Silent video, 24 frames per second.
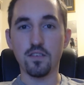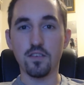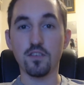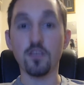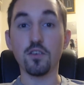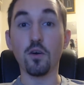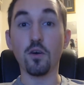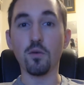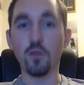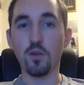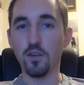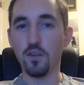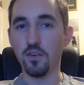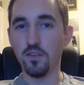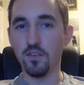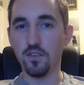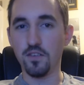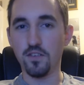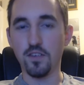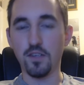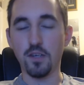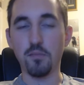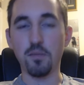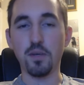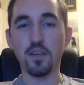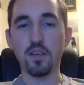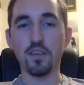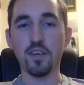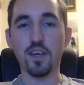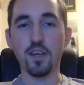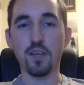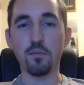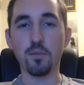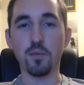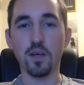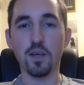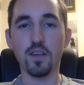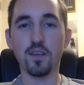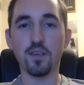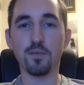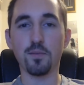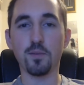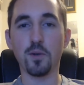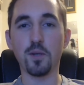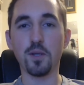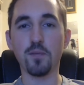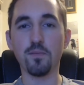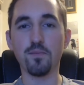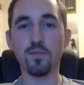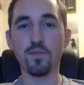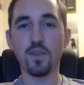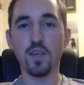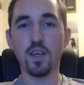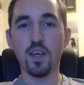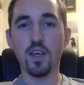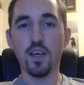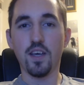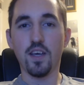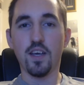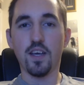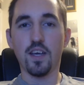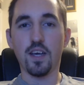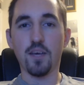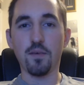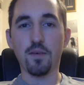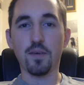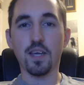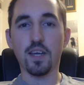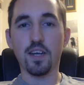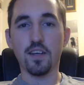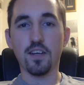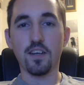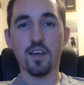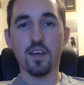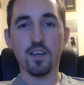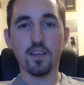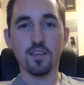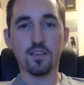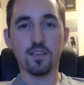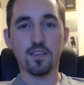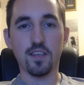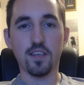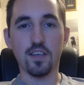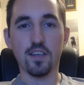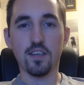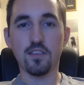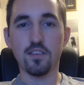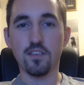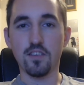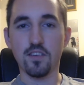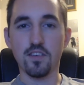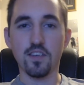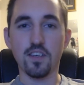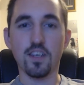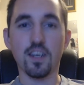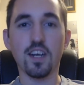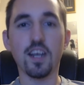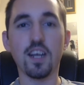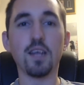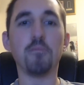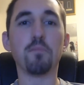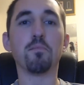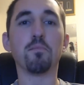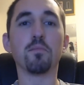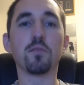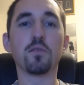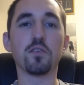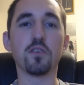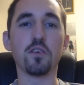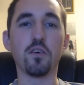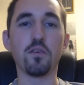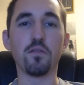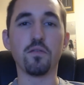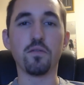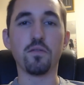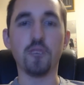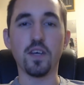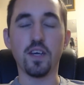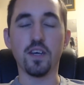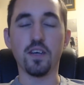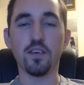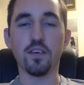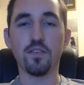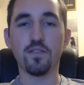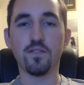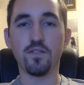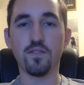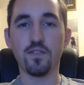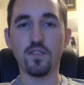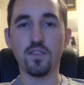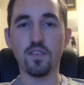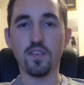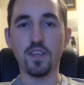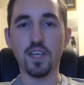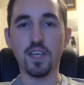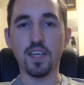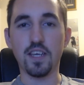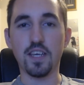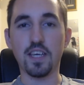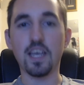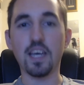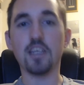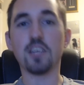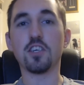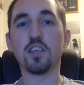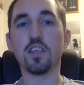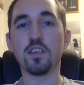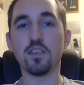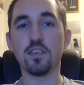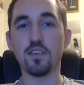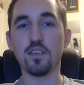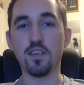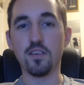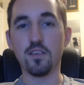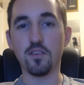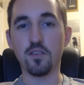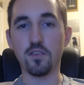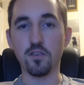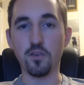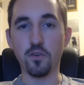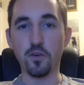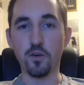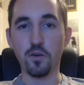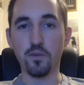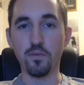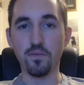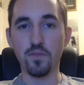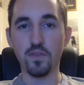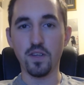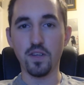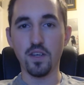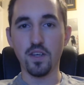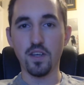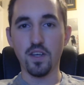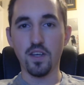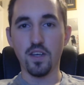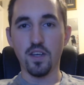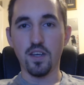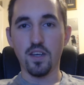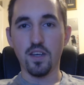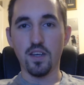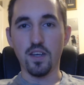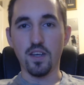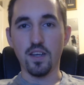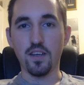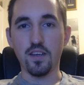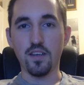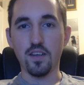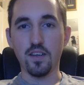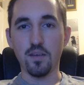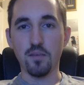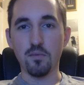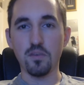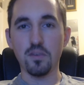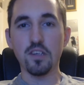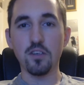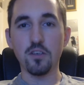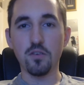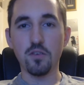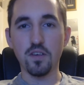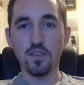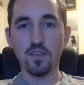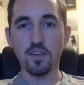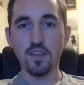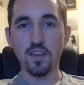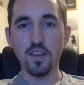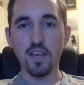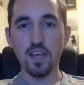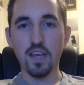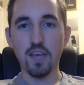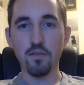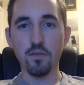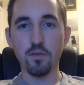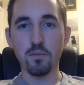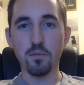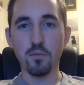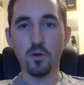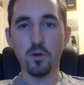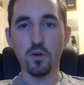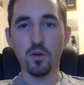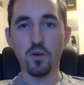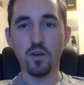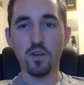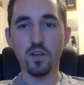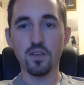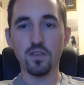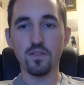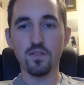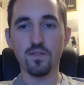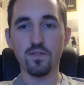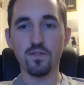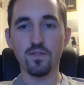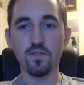stolen DB10 by this point, and we get a nice just a glimpse of the gadgets in store. And it's interesting that they have a